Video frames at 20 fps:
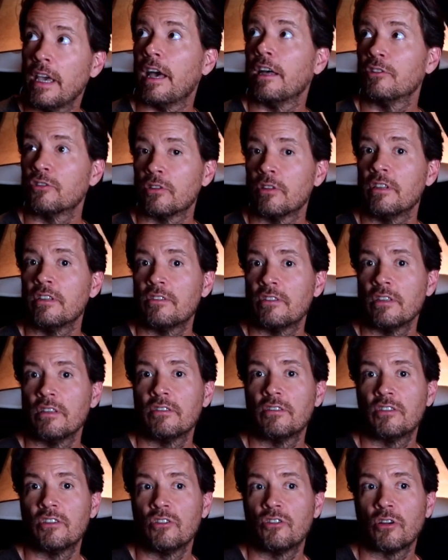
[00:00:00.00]
Yeah, so this
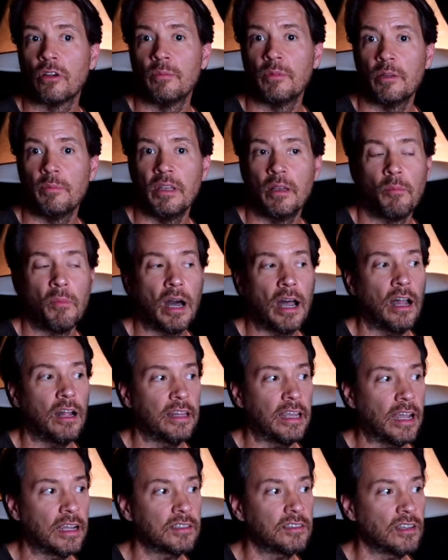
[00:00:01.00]
is determined to be a
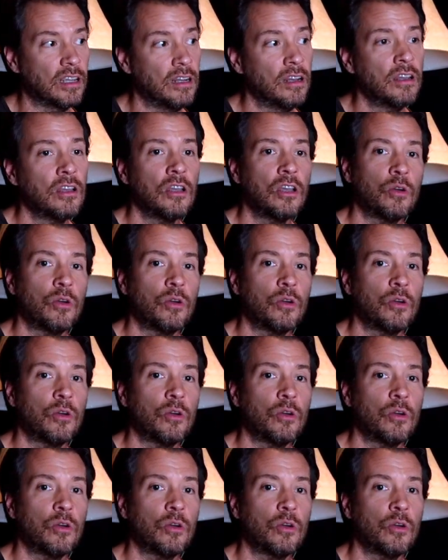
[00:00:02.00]
mild accent.